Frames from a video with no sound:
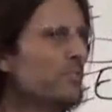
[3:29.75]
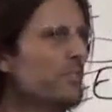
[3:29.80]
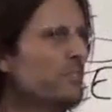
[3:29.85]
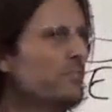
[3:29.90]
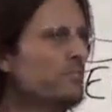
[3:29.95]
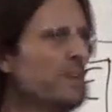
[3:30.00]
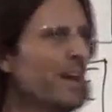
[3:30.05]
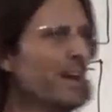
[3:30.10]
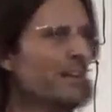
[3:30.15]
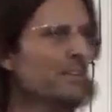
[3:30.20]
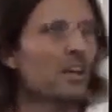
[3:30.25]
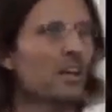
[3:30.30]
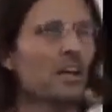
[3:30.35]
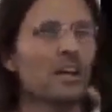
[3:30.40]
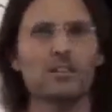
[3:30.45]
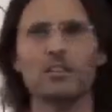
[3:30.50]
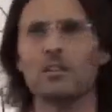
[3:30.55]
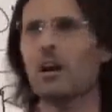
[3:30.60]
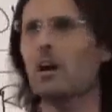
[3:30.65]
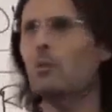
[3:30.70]
for the fact
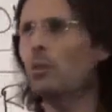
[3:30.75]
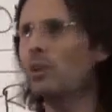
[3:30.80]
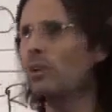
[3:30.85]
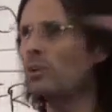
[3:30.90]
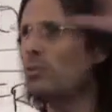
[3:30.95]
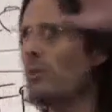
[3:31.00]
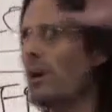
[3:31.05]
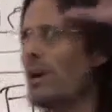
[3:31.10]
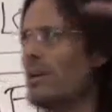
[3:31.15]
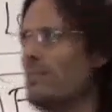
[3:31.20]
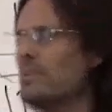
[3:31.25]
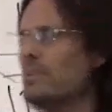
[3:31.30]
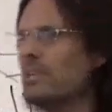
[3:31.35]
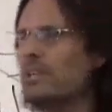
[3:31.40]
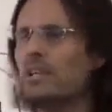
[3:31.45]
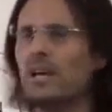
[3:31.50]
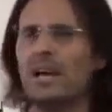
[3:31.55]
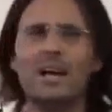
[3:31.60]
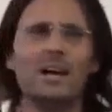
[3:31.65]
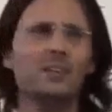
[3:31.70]
that I want a great
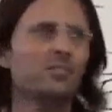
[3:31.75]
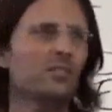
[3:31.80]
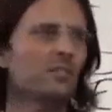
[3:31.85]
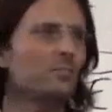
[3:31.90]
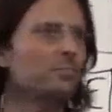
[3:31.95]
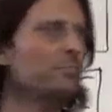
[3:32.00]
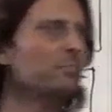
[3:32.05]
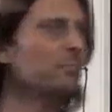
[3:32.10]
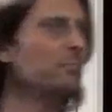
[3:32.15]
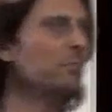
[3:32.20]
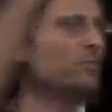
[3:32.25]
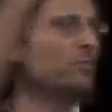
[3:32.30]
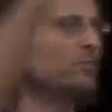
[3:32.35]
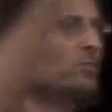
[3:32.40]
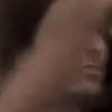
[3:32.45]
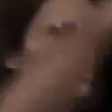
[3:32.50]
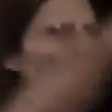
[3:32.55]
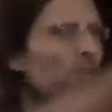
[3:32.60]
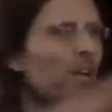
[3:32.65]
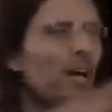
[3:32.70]
big house and
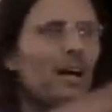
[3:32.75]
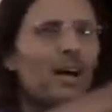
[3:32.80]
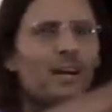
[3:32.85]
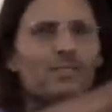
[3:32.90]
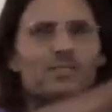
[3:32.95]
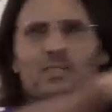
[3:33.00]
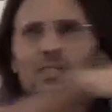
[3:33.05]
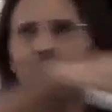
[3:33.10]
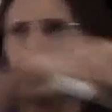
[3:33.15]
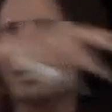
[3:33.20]
two cars in